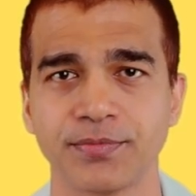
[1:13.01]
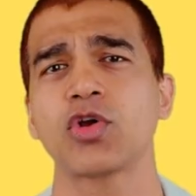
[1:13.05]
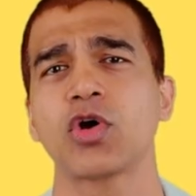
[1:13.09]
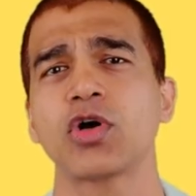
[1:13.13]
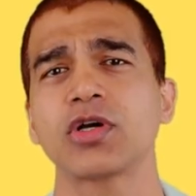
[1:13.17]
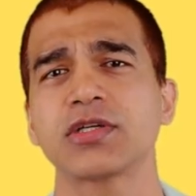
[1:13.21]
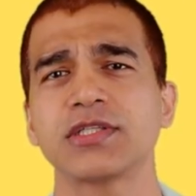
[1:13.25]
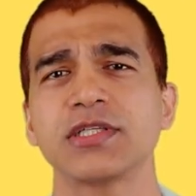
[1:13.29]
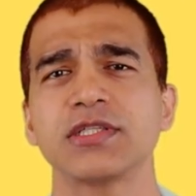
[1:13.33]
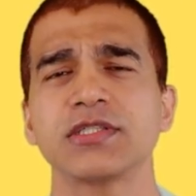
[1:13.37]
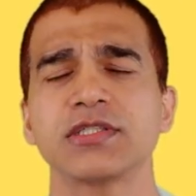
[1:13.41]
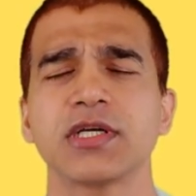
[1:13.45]

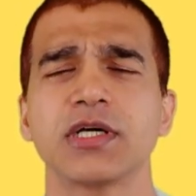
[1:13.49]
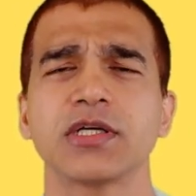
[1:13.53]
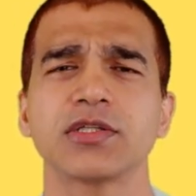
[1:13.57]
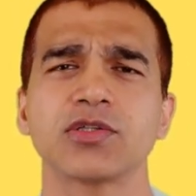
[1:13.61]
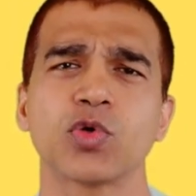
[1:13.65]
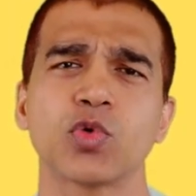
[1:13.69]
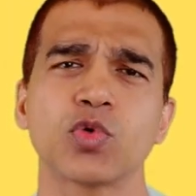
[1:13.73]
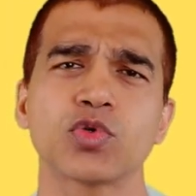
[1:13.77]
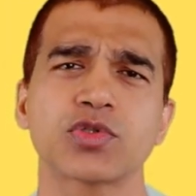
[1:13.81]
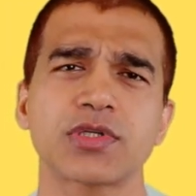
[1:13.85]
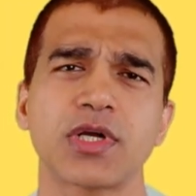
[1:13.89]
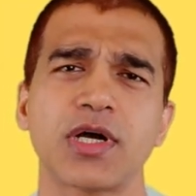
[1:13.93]
Toxins are
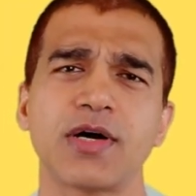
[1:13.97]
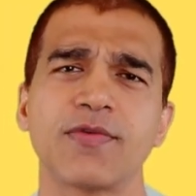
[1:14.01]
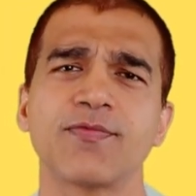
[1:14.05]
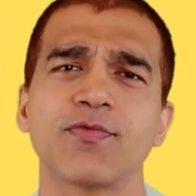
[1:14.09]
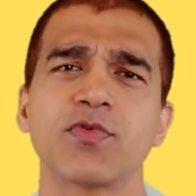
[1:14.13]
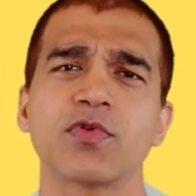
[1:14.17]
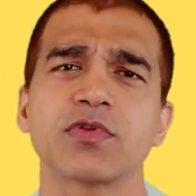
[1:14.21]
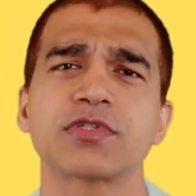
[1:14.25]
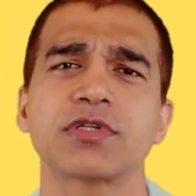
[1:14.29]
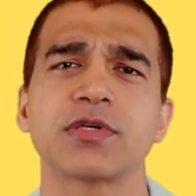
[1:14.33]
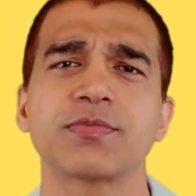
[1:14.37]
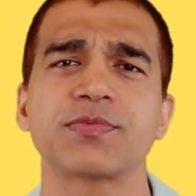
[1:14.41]
those
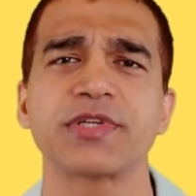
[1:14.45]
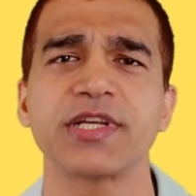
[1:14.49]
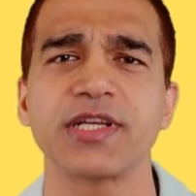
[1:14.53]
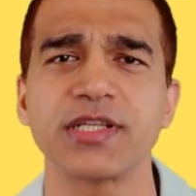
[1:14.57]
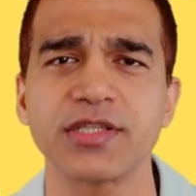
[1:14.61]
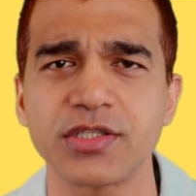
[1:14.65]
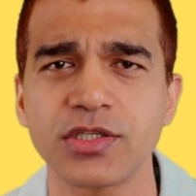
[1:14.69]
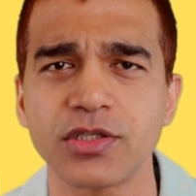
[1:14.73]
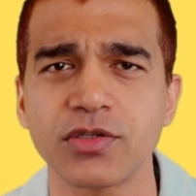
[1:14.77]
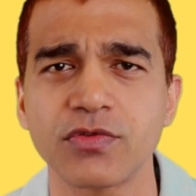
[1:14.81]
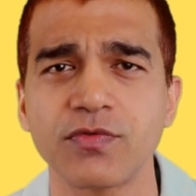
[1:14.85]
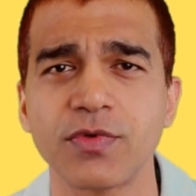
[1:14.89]
harmful
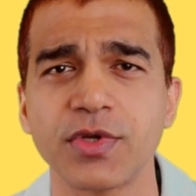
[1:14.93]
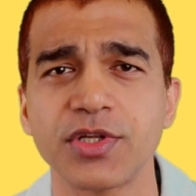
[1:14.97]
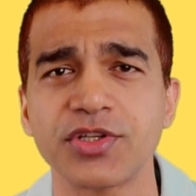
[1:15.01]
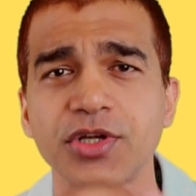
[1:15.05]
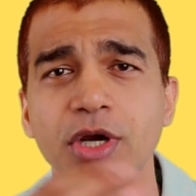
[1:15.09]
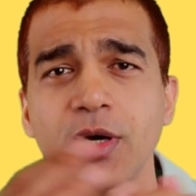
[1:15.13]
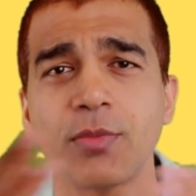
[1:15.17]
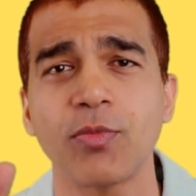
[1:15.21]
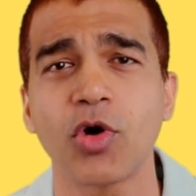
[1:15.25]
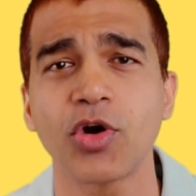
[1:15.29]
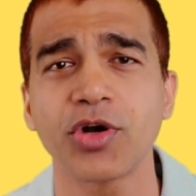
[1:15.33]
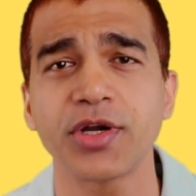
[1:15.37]
substances which
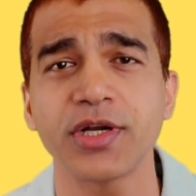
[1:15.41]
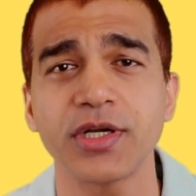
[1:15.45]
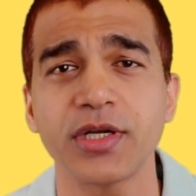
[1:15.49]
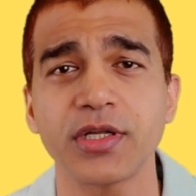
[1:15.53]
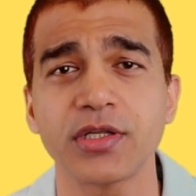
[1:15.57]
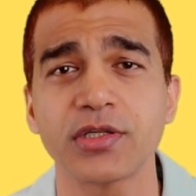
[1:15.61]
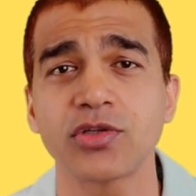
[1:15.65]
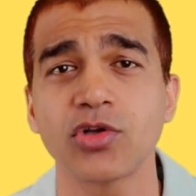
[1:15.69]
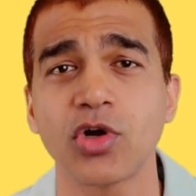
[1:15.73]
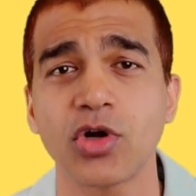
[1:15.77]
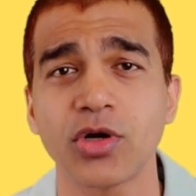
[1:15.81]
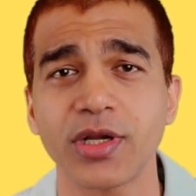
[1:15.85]
our body
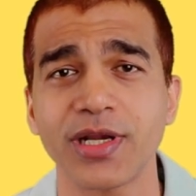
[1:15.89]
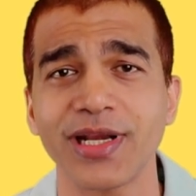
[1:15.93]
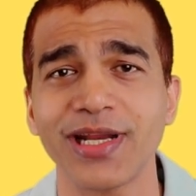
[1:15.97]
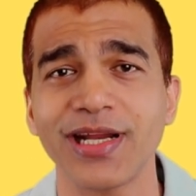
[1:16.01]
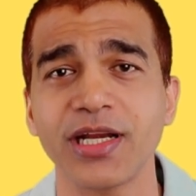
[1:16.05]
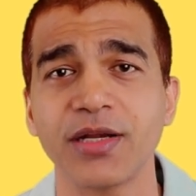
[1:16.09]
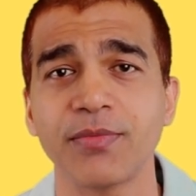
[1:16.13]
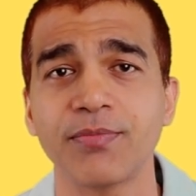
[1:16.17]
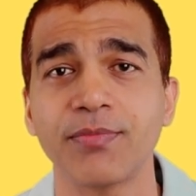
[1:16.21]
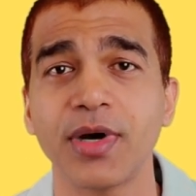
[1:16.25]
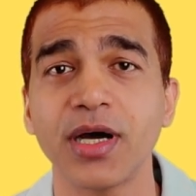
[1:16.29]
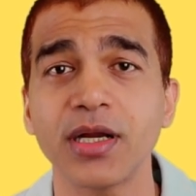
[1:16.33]
does not
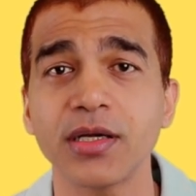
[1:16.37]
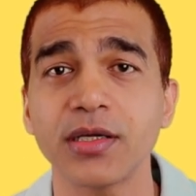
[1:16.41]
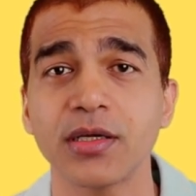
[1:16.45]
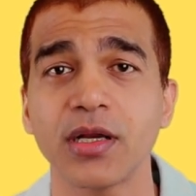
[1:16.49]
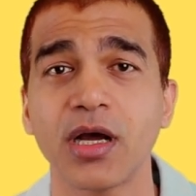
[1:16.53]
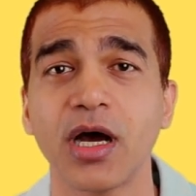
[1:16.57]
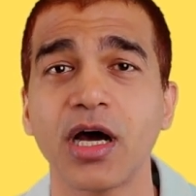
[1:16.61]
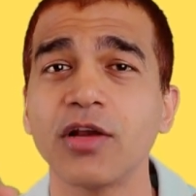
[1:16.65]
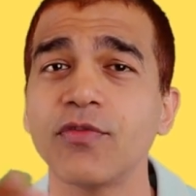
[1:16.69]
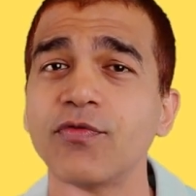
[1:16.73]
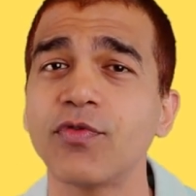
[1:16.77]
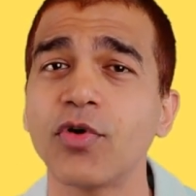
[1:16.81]
need, but
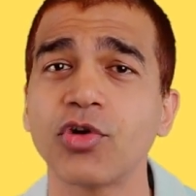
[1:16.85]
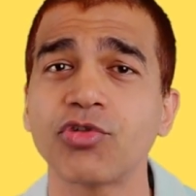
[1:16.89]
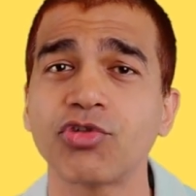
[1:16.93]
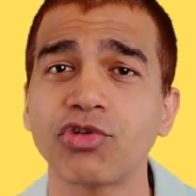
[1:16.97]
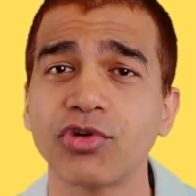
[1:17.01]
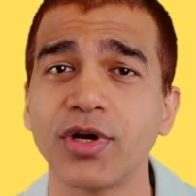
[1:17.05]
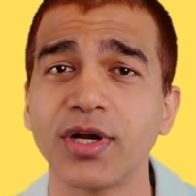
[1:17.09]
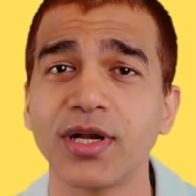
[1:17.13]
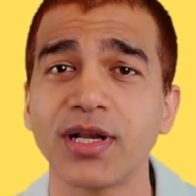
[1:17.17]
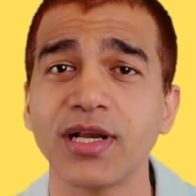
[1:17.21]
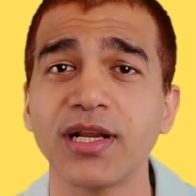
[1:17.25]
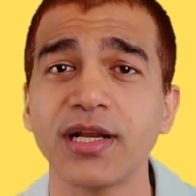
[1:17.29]

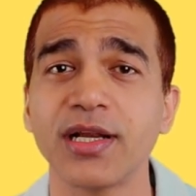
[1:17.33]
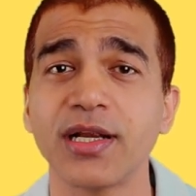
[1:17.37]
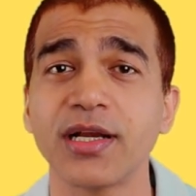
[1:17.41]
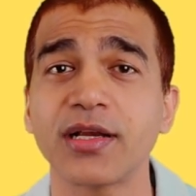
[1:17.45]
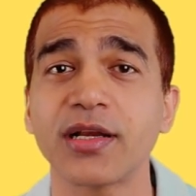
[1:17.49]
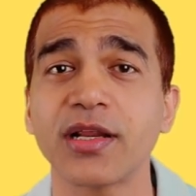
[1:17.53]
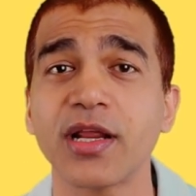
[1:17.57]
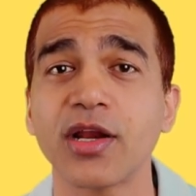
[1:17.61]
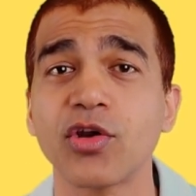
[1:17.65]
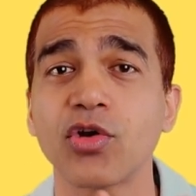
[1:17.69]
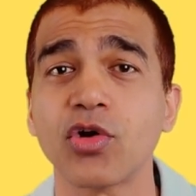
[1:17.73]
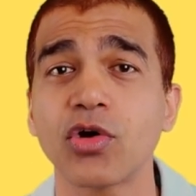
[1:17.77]
unfortunately,
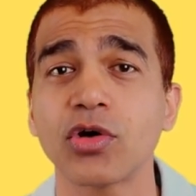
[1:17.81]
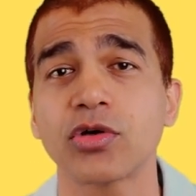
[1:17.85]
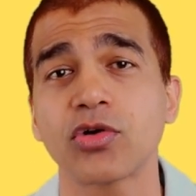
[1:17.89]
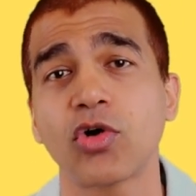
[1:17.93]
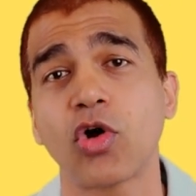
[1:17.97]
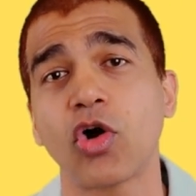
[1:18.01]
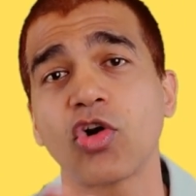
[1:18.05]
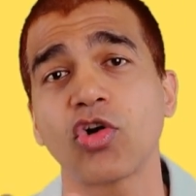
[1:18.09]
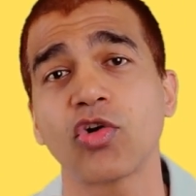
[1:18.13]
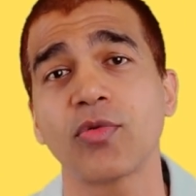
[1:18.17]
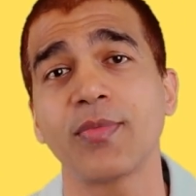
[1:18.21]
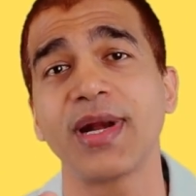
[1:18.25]
it cannot
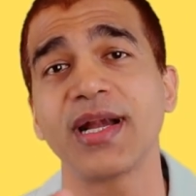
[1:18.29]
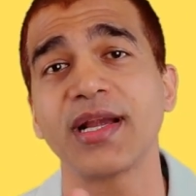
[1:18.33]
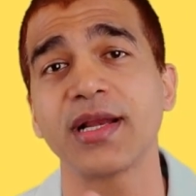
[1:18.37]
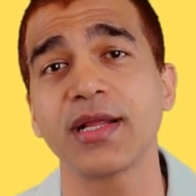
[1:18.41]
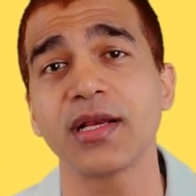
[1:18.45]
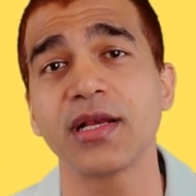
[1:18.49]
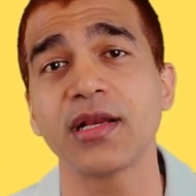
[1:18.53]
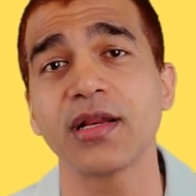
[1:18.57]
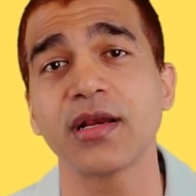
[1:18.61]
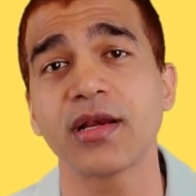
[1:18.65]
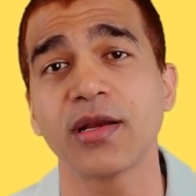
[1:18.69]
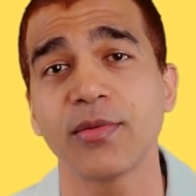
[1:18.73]

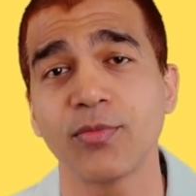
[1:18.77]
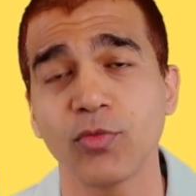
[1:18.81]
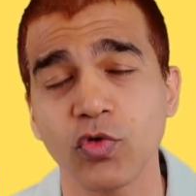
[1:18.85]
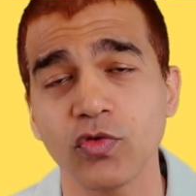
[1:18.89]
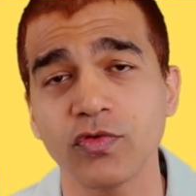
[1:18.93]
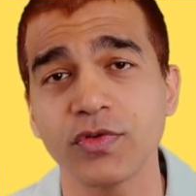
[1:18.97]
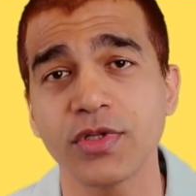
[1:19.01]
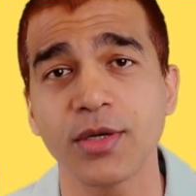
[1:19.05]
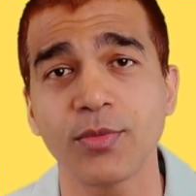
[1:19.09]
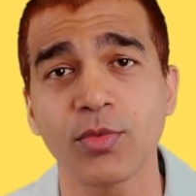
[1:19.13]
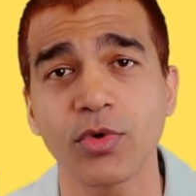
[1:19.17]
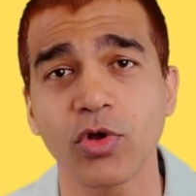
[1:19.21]
automatically
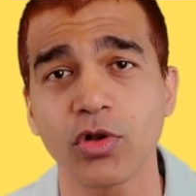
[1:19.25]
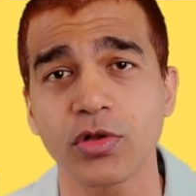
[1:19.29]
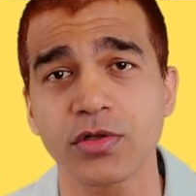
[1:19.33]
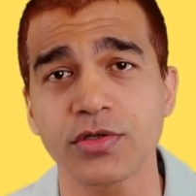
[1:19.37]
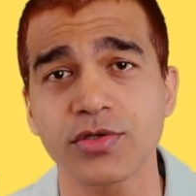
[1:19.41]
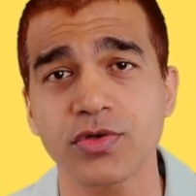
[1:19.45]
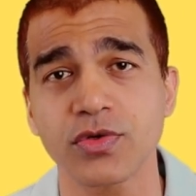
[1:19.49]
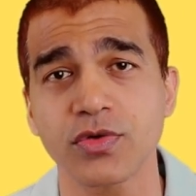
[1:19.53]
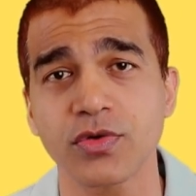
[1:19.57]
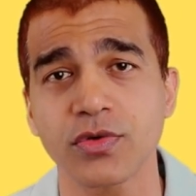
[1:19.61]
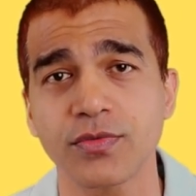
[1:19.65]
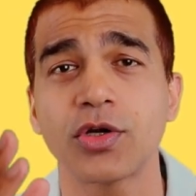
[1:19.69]
remove them
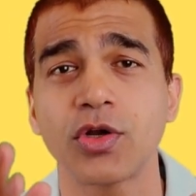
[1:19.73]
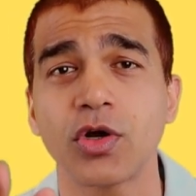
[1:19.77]
also.